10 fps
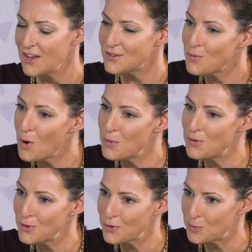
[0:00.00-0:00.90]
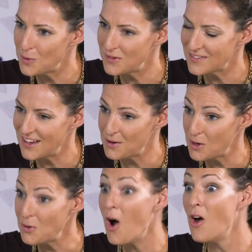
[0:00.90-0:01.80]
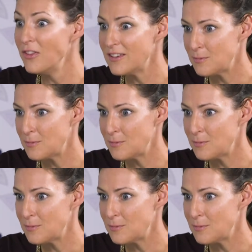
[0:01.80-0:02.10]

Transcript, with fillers: So, what was your experience like when you were on the